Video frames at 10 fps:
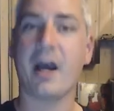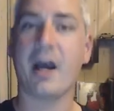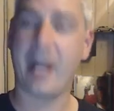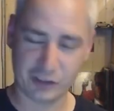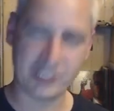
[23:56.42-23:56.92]

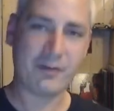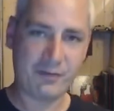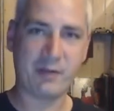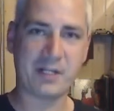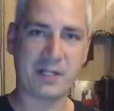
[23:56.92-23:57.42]
And actually the
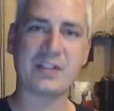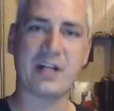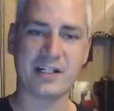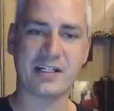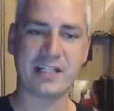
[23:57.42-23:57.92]
filming
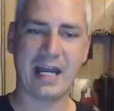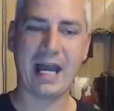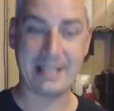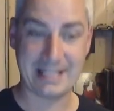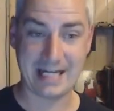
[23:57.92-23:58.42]
started
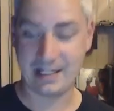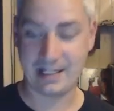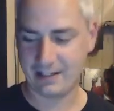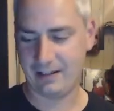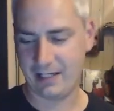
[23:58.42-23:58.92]
a day
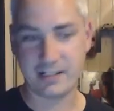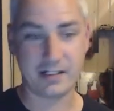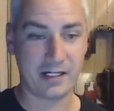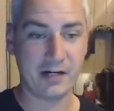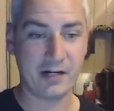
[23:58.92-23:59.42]

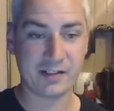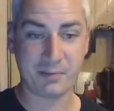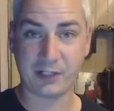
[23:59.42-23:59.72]
later. Here is a